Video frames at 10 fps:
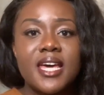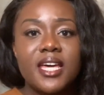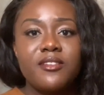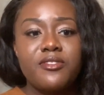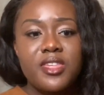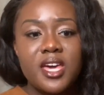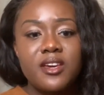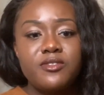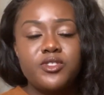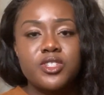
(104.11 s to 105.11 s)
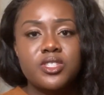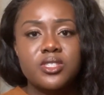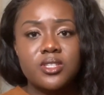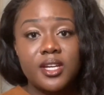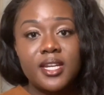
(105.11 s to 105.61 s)
If they've just
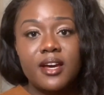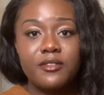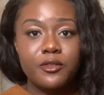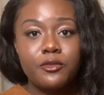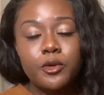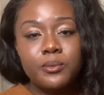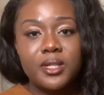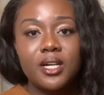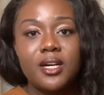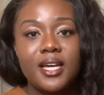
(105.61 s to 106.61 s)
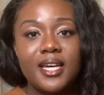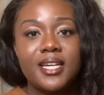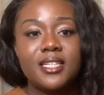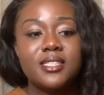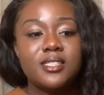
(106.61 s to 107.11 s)
started having formula
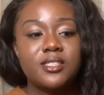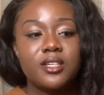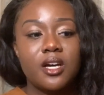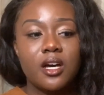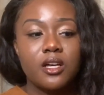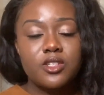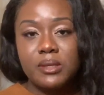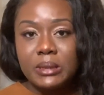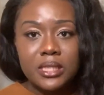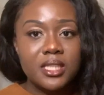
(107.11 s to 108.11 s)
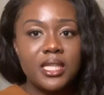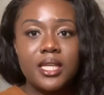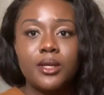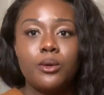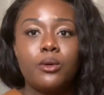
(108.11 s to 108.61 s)
and
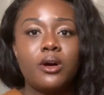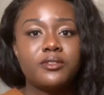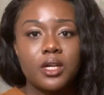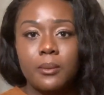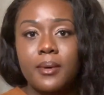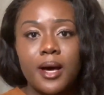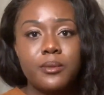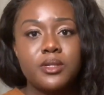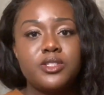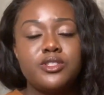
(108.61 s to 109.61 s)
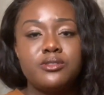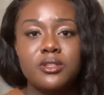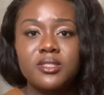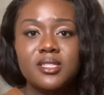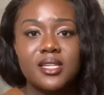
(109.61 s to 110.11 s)
immediately or after a couple hours you
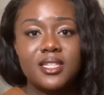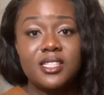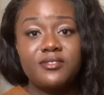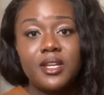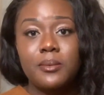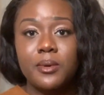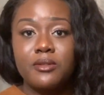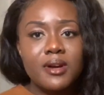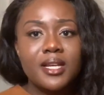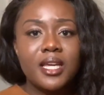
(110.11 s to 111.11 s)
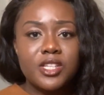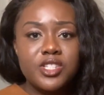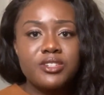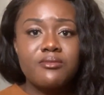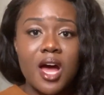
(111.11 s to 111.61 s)
notice that they develop a red
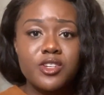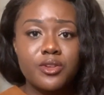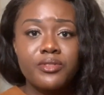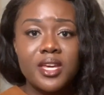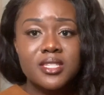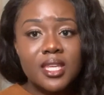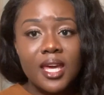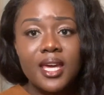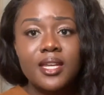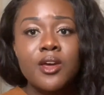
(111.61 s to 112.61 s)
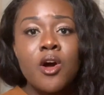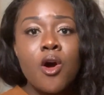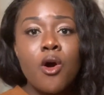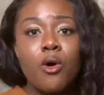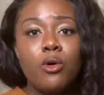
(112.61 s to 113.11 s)
itchy rash on their skin,
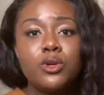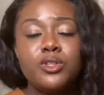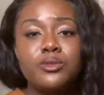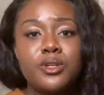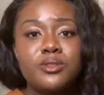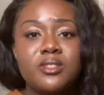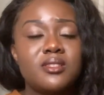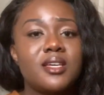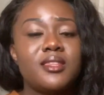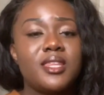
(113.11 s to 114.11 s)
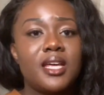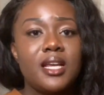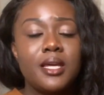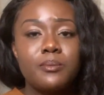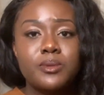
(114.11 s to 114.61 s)
or you notice that their
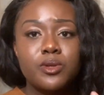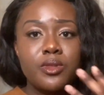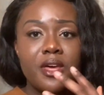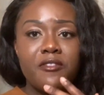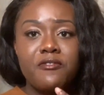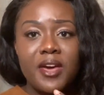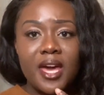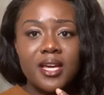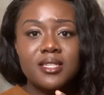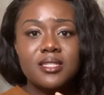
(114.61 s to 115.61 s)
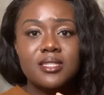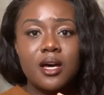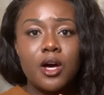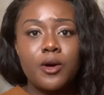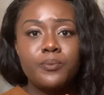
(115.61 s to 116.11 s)
lips on their face
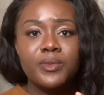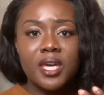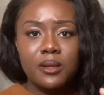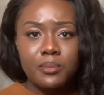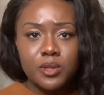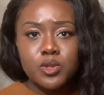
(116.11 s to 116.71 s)
get a bit